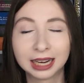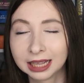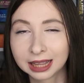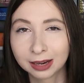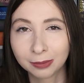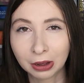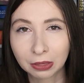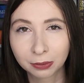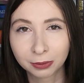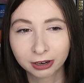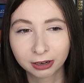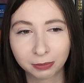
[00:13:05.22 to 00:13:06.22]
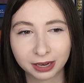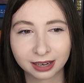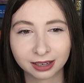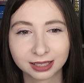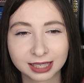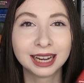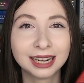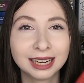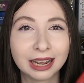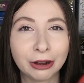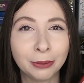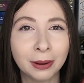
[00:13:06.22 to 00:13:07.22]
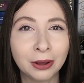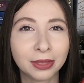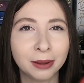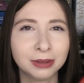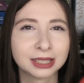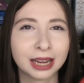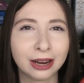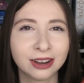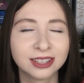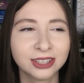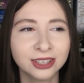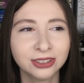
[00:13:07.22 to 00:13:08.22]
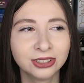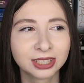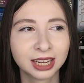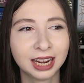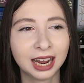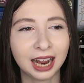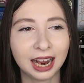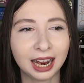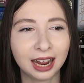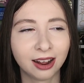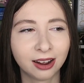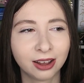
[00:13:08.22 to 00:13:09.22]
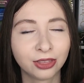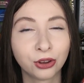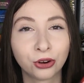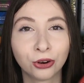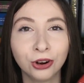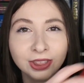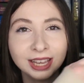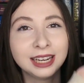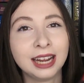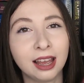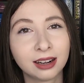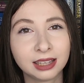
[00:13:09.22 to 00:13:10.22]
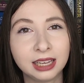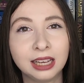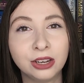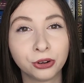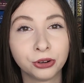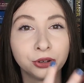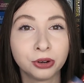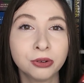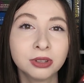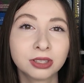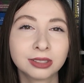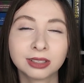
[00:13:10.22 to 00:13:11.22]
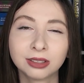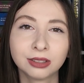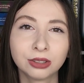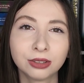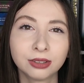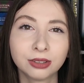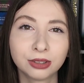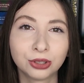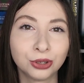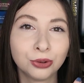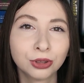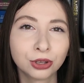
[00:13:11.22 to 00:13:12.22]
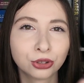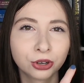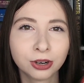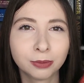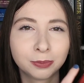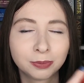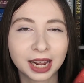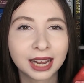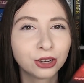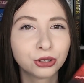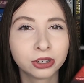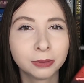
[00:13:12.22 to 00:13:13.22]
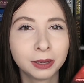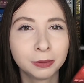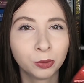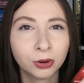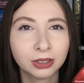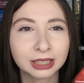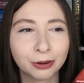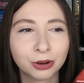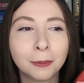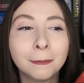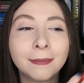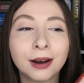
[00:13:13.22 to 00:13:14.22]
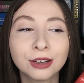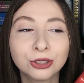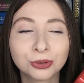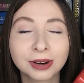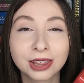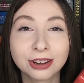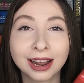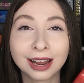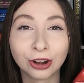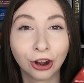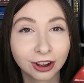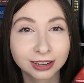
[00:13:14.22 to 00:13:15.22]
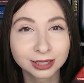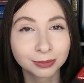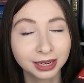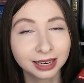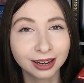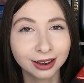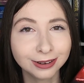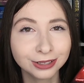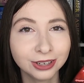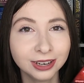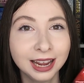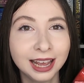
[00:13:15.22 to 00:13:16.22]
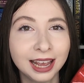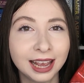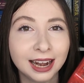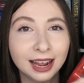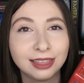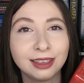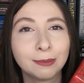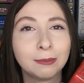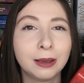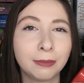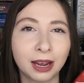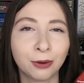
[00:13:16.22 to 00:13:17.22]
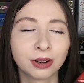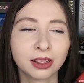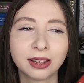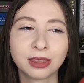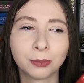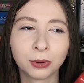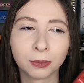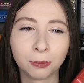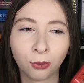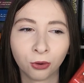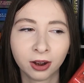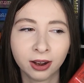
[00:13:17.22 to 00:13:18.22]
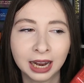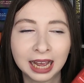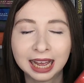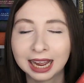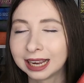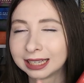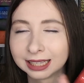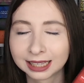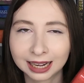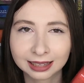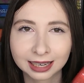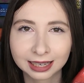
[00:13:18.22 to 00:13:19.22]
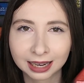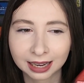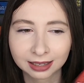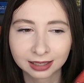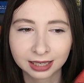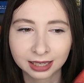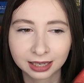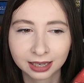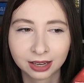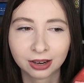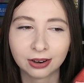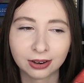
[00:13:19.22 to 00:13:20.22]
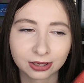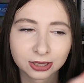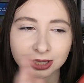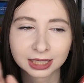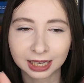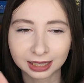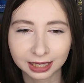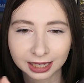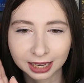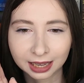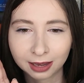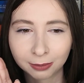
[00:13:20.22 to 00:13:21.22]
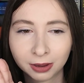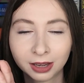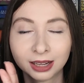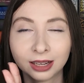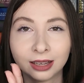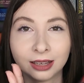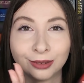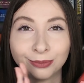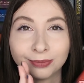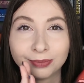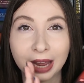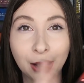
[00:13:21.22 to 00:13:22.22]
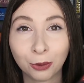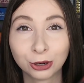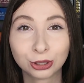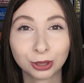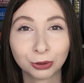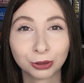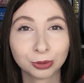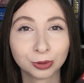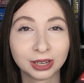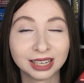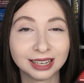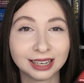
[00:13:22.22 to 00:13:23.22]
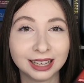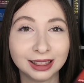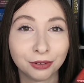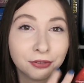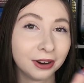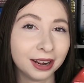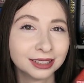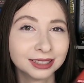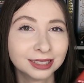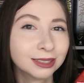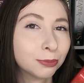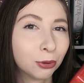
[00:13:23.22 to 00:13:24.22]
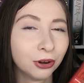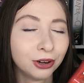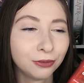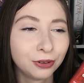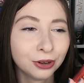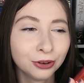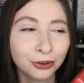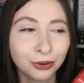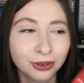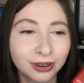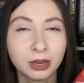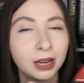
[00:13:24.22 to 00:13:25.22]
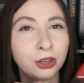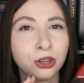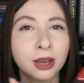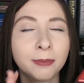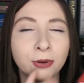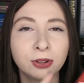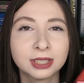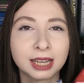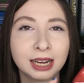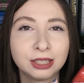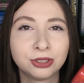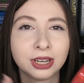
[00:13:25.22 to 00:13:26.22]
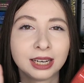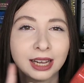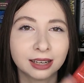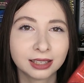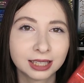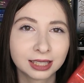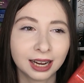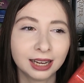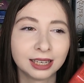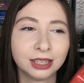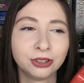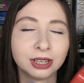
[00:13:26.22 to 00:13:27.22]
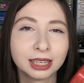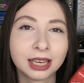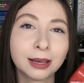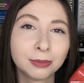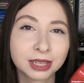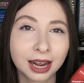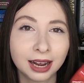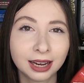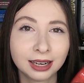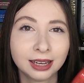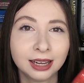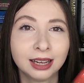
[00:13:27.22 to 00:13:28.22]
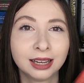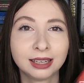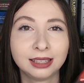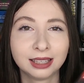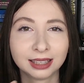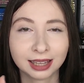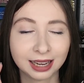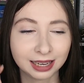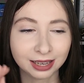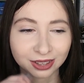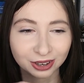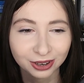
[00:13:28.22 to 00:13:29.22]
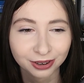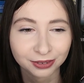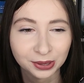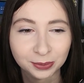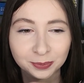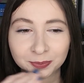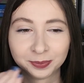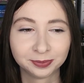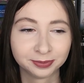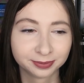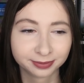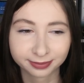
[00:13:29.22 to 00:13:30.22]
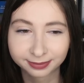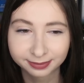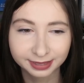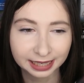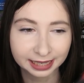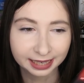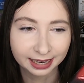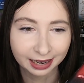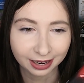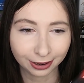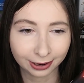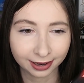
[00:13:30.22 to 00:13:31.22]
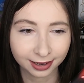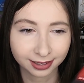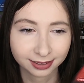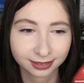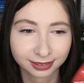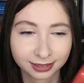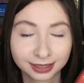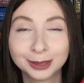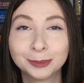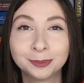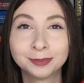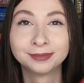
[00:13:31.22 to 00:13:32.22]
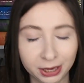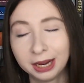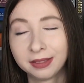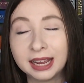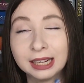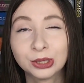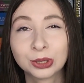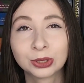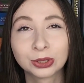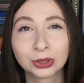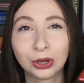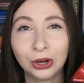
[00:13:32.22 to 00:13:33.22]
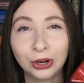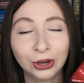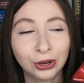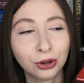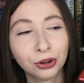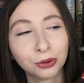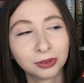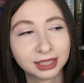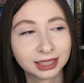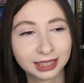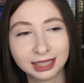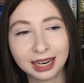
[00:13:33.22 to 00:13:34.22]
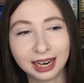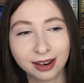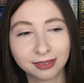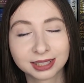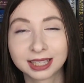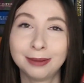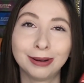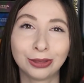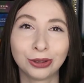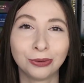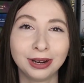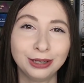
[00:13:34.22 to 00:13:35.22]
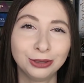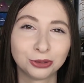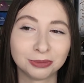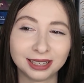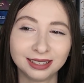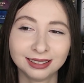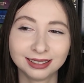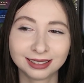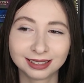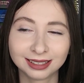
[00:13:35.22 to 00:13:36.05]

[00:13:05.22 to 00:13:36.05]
anything about the book, because I didn't care about them as characters. The girl that Natalie introduced to the sugar daddy, sugar baby world, I would have much rather had her as the main character, and I think maybe I would have liked the book more. I did not like Natalie, also did not like Gabe. I wish the book was written in the friend's point of view. But yeah, you get both sides. You get Natalie's side and you get Gabe's side. Didn't like either of them. Didn't care. But yeah, that's all really I have to say about The Arrangement.